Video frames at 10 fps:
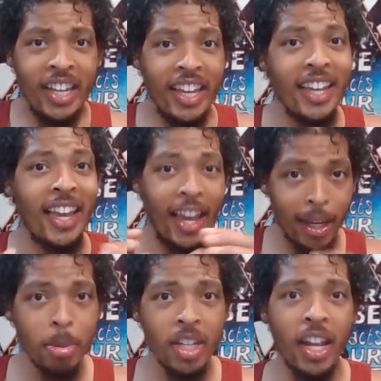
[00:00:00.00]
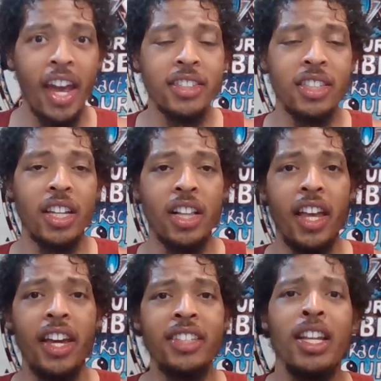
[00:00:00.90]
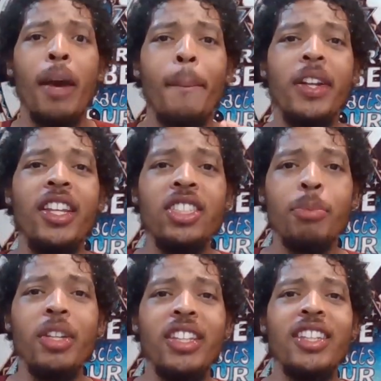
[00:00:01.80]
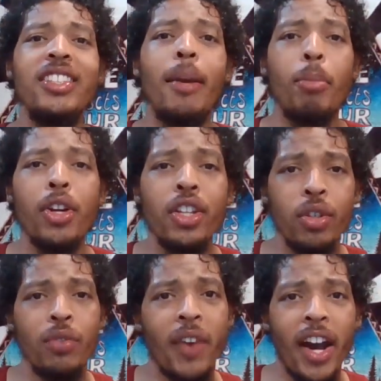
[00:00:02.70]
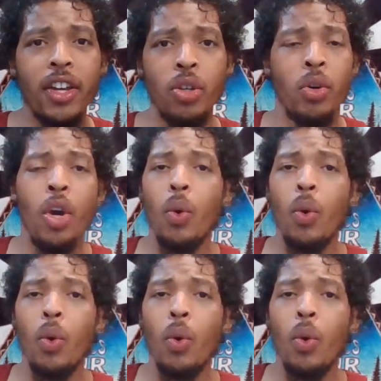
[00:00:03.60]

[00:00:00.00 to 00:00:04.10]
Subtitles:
It can be an asset class, but these should be things that bring you value.